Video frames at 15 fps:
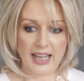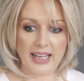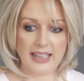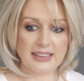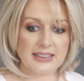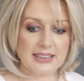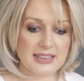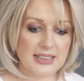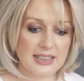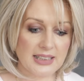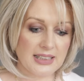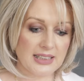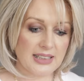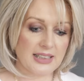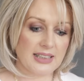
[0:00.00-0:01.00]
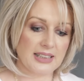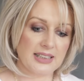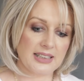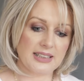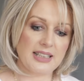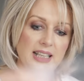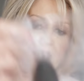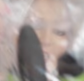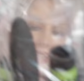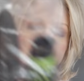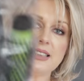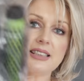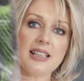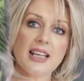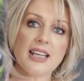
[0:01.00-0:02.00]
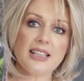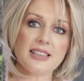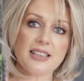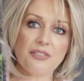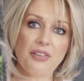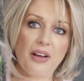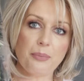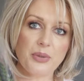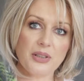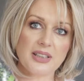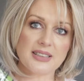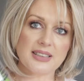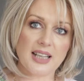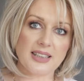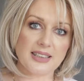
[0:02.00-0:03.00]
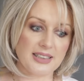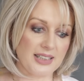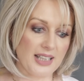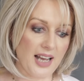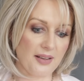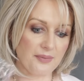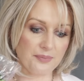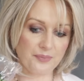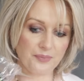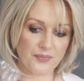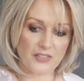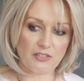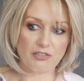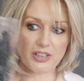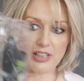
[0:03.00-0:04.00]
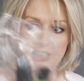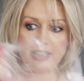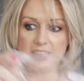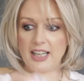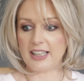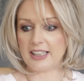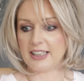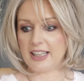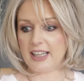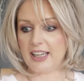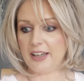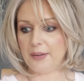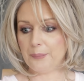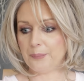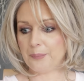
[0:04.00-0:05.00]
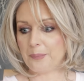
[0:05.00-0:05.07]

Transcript: and this is a fabulous idea. Really like it.